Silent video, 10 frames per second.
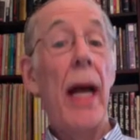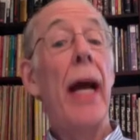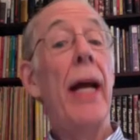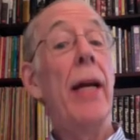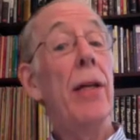
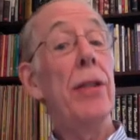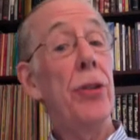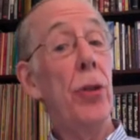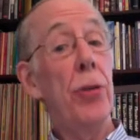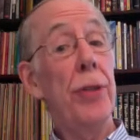And our
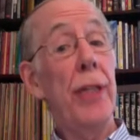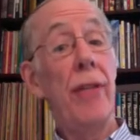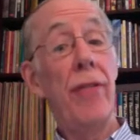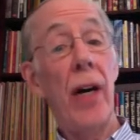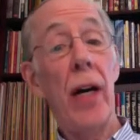souls
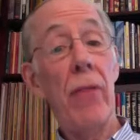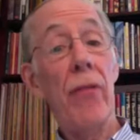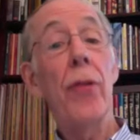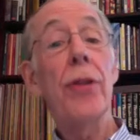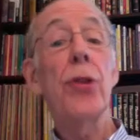evolve
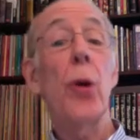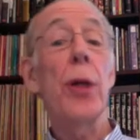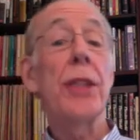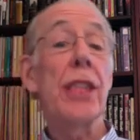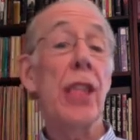through the
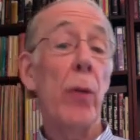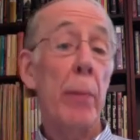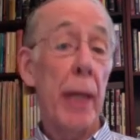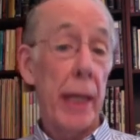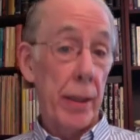choices that we
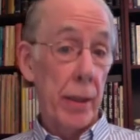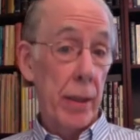make.